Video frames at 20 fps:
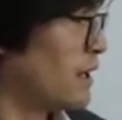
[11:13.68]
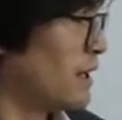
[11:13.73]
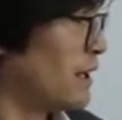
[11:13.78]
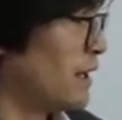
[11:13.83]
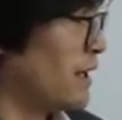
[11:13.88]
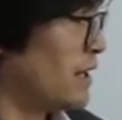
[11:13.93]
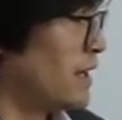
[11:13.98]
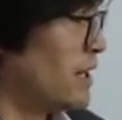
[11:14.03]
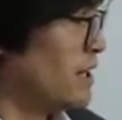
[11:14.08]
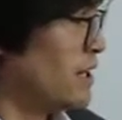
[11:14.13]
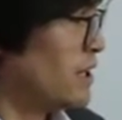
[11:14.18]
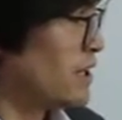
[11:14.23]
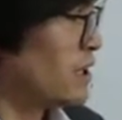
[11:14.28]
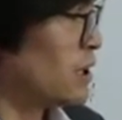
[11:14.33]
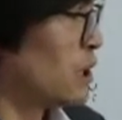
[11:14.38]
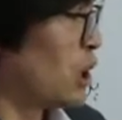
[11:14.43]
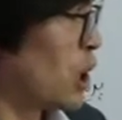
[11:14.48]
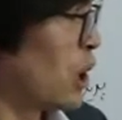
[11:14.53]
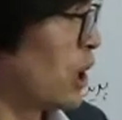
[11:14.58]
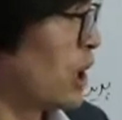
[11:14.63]

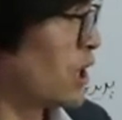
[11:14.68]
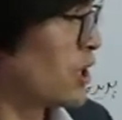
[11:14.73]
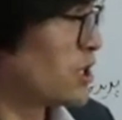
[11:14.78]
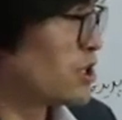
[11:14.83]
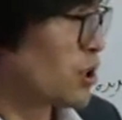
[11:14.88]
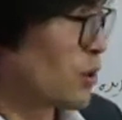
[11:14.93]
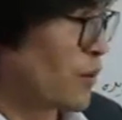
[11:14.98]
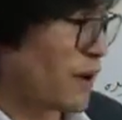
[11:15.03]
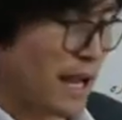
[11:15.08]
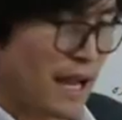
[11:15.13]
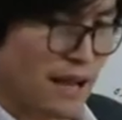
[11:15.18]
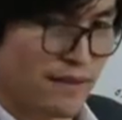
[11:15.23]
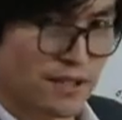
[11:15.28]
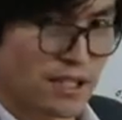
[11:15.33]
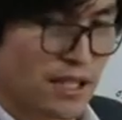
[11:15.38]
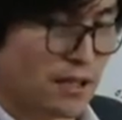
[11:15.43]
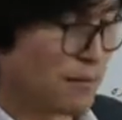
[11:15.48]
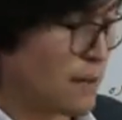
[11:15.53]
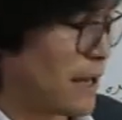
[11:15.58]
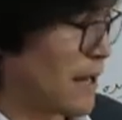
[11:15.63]
Here also we have
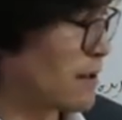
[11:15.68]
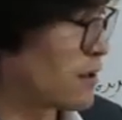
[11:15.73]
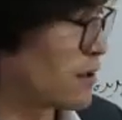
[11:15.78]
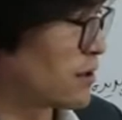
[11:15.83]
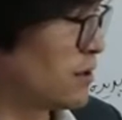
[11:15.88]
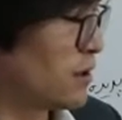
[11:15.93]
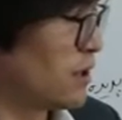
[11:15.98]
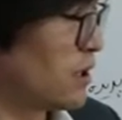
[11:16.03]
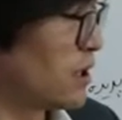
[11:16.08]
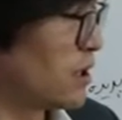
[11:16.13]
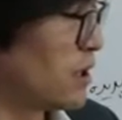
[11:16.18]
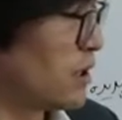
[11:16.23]
some other